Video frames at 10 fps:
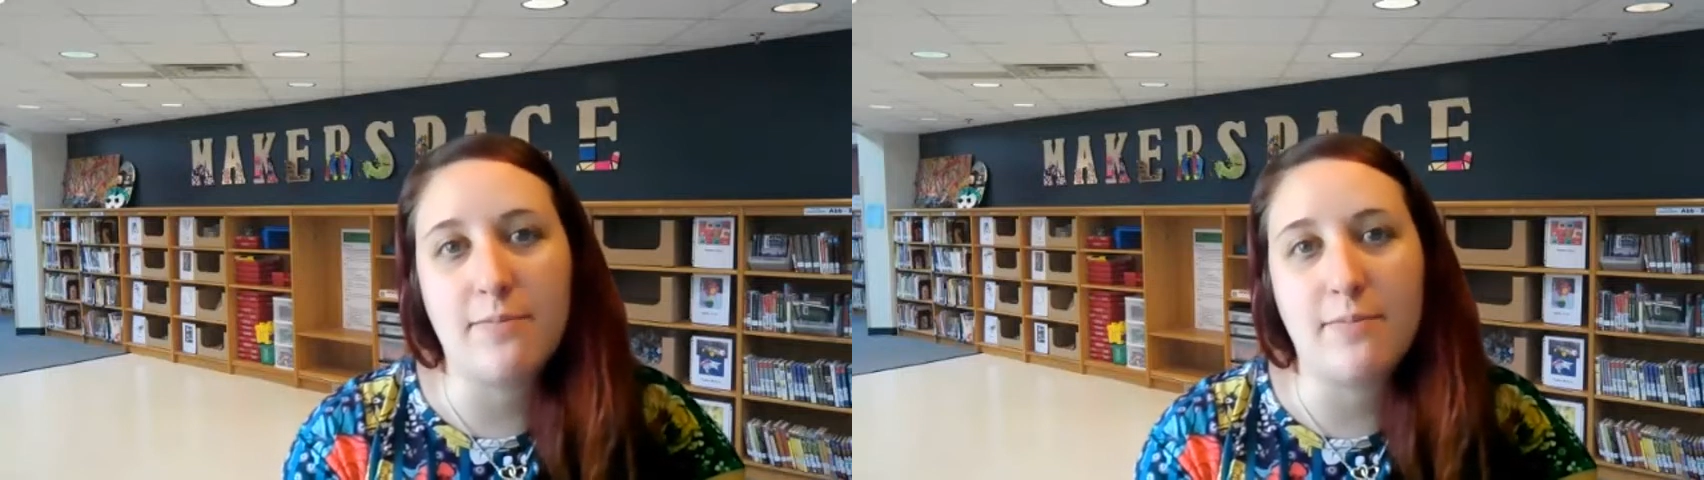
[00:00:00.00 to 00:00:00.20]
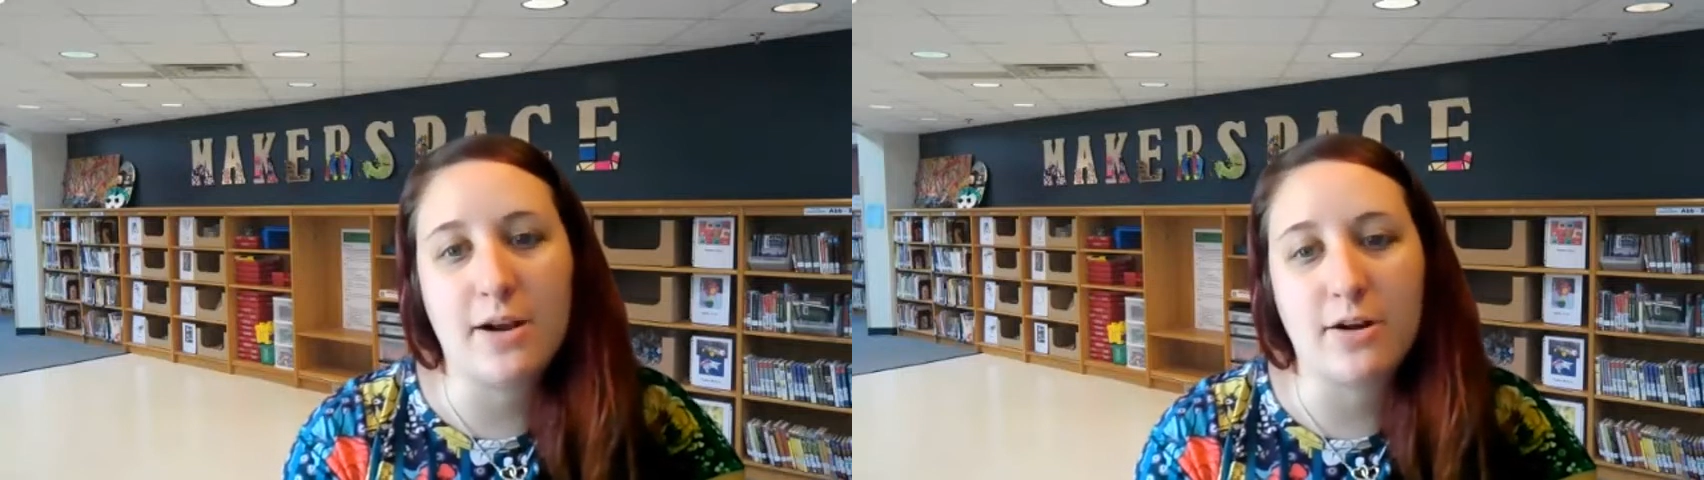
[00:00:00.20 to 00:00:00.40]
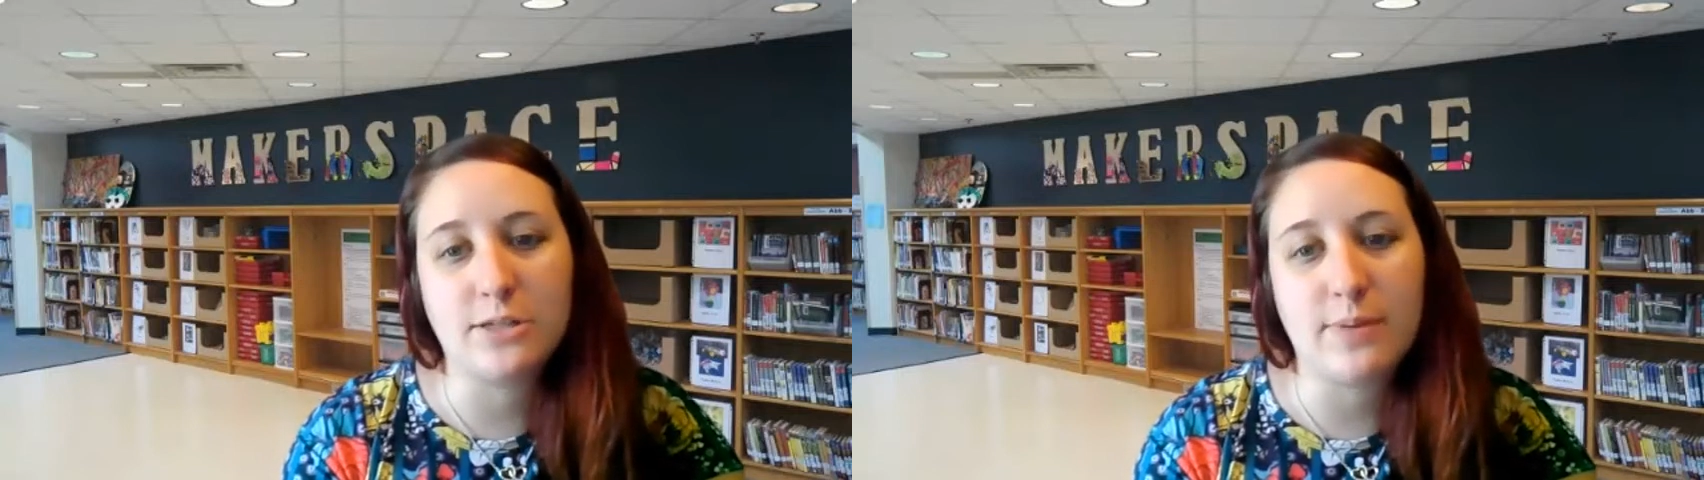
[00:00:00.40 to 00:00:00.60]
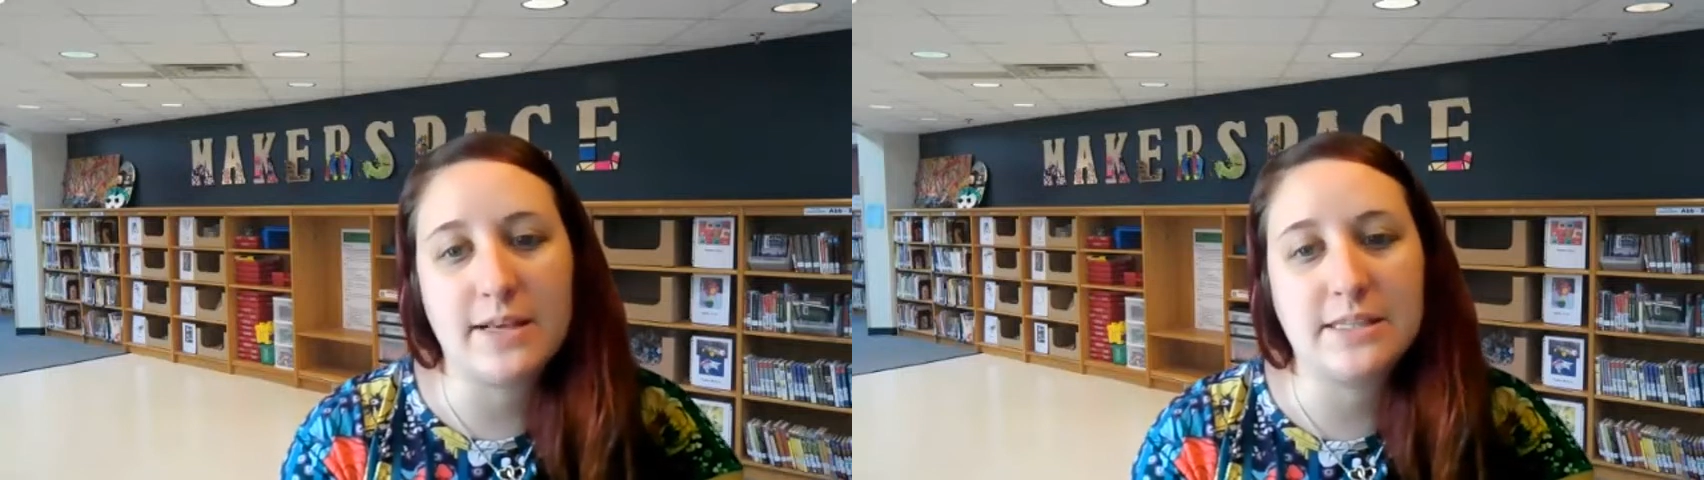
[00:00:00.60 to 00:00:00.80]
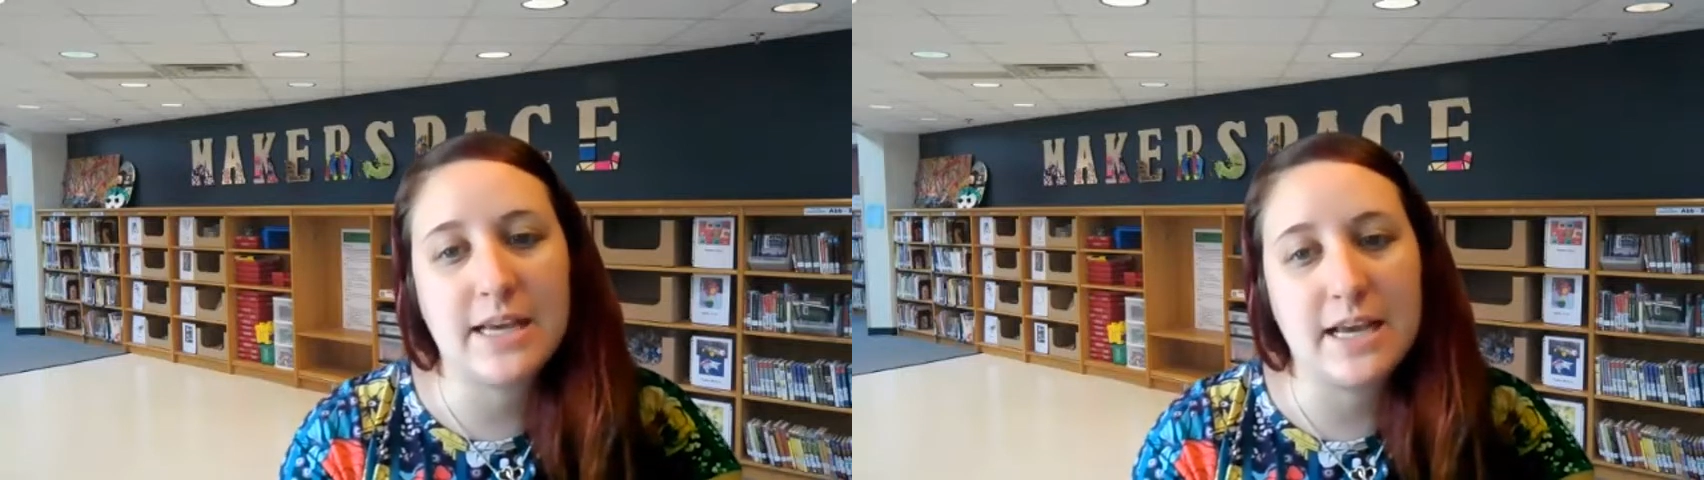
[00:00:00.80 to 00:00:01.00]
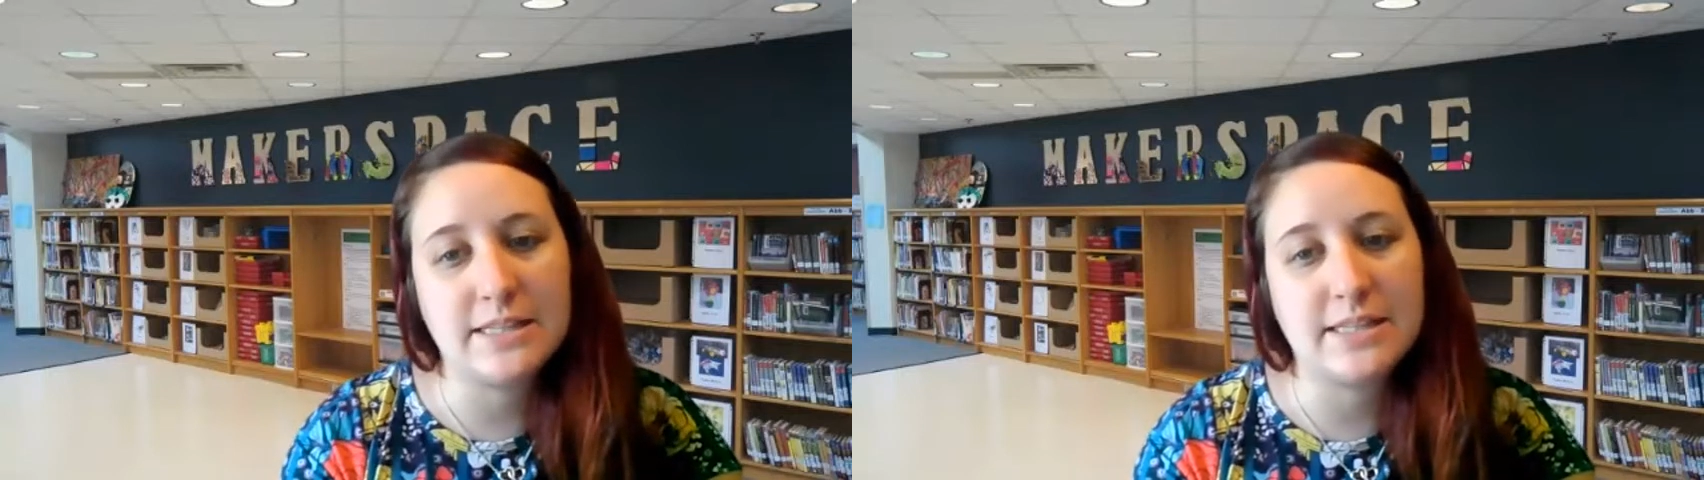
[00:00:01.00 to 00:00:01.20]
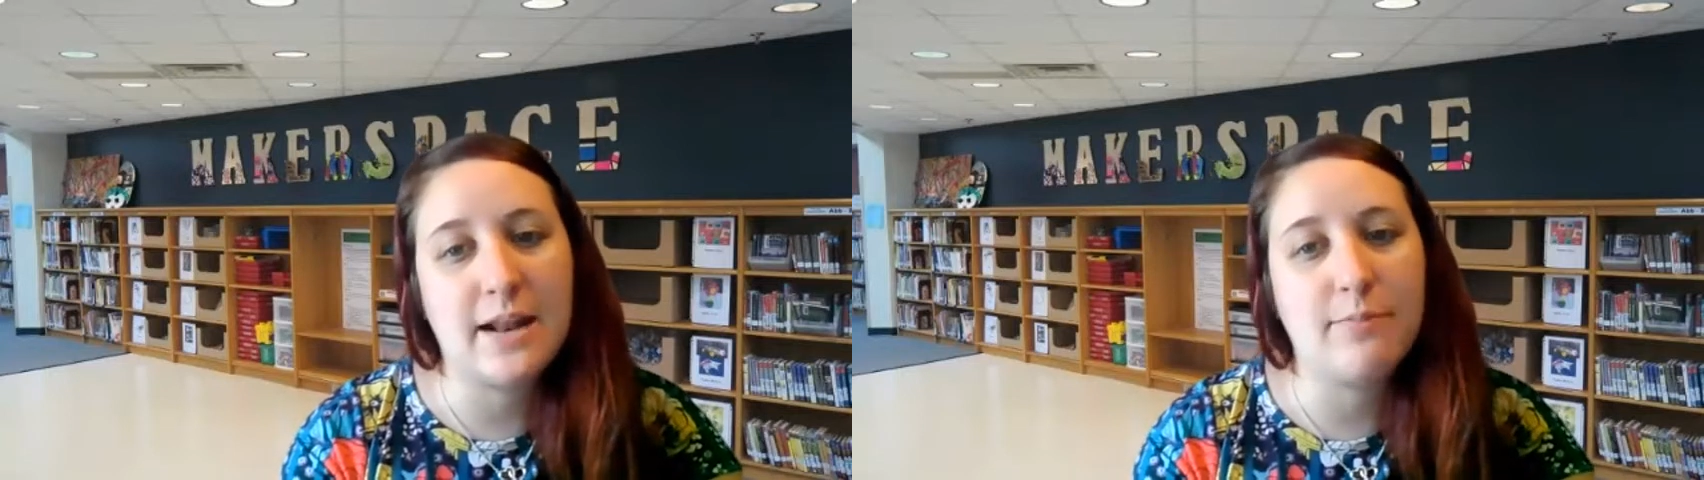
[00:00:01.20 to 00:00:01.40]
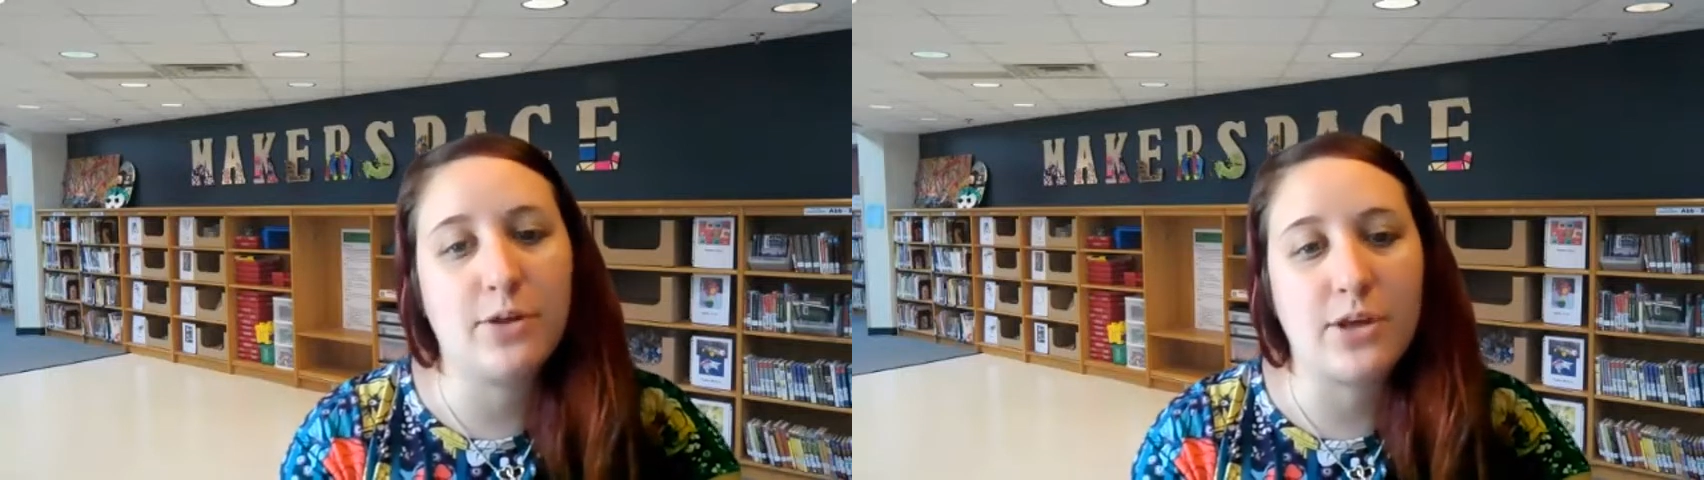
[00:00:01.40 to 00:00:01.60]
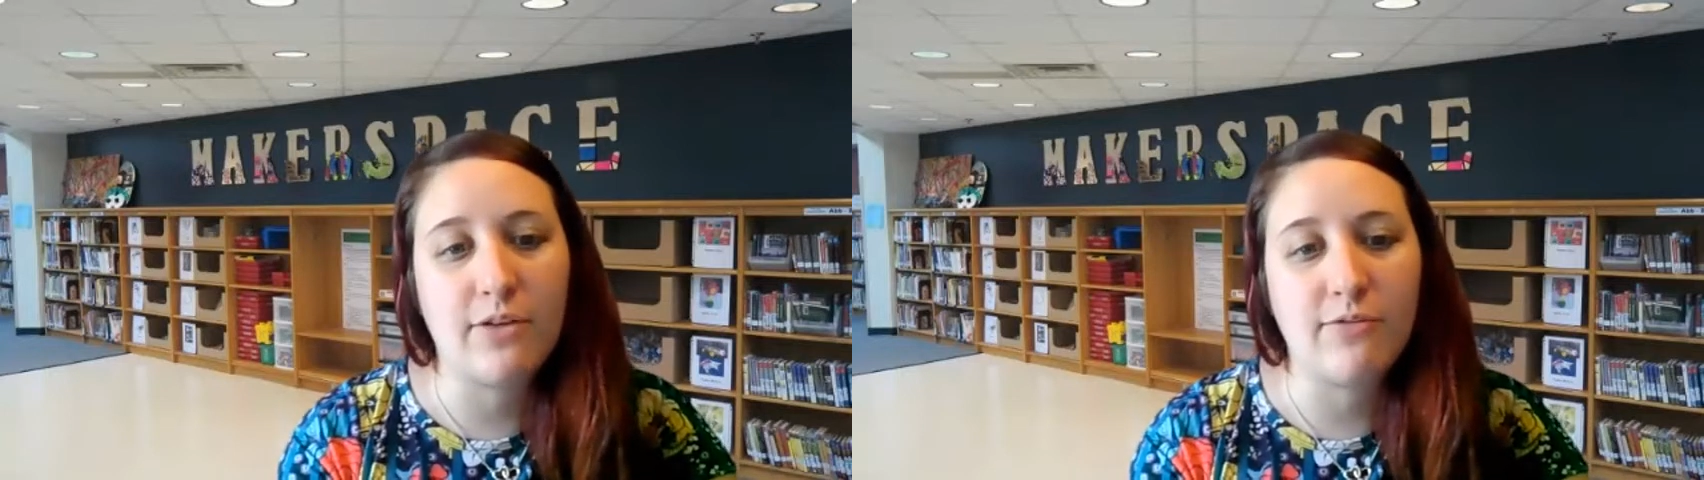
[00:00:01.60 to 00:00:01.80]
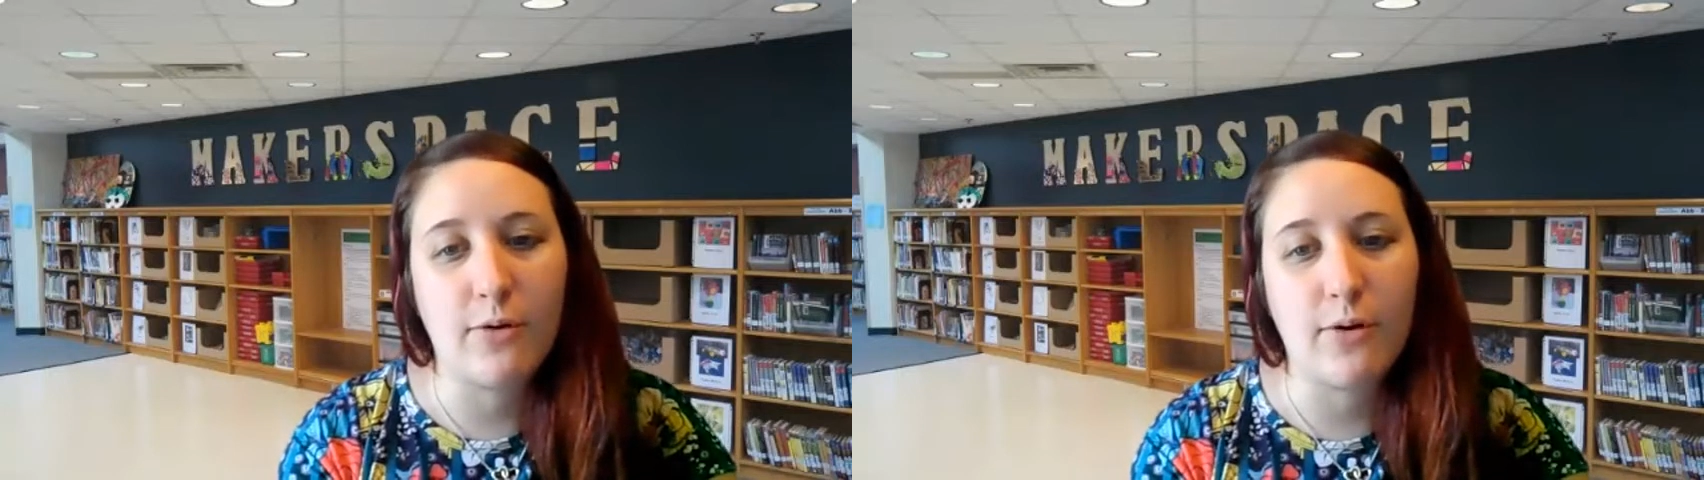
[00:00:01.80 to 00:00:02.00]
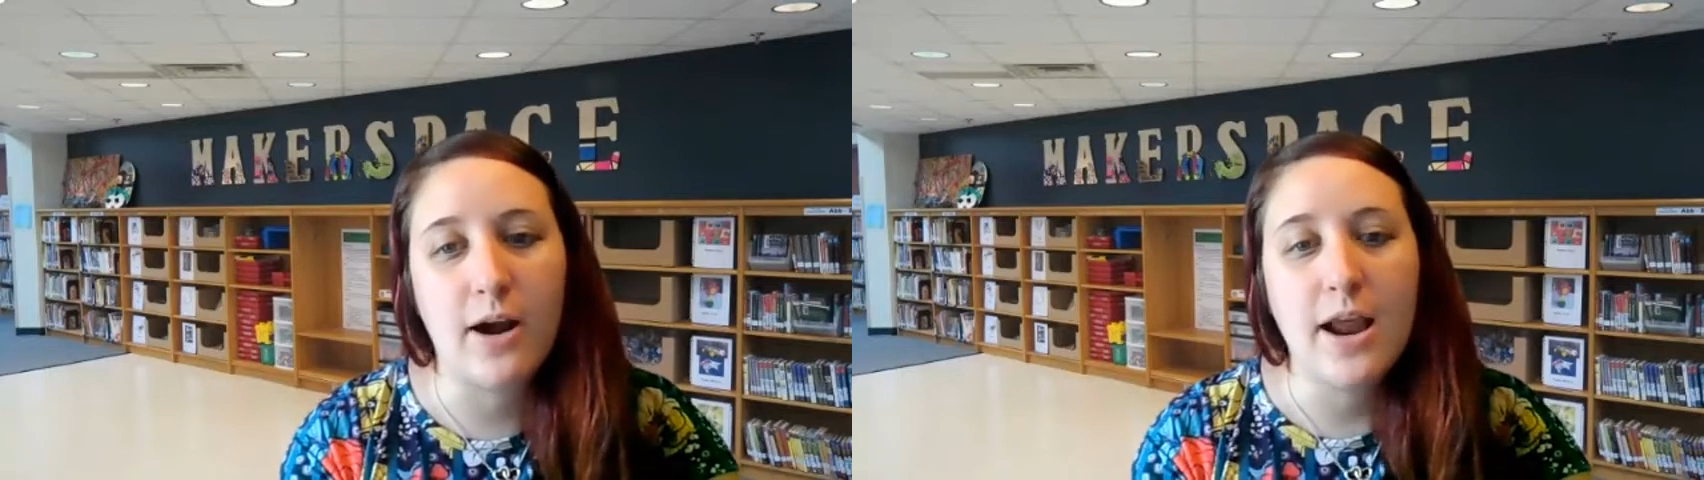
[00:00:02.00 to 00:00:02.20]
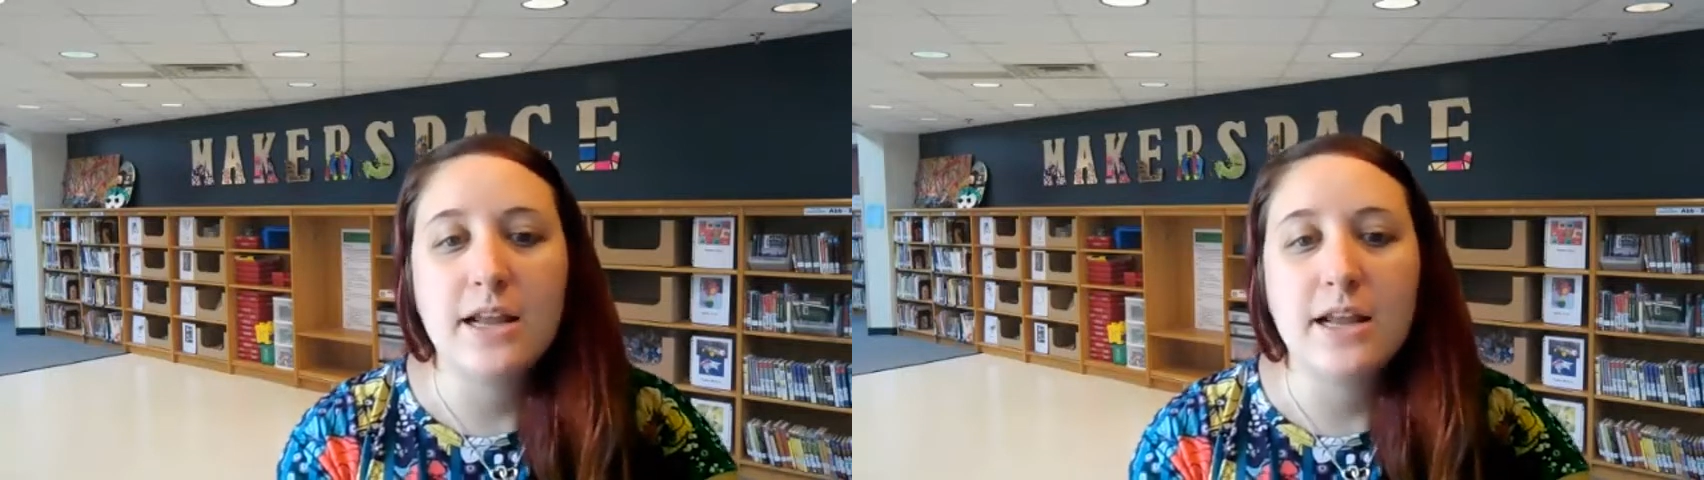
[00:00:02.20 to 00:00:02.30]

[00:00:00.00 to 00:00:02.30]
and makerspace kits that I'm looking for.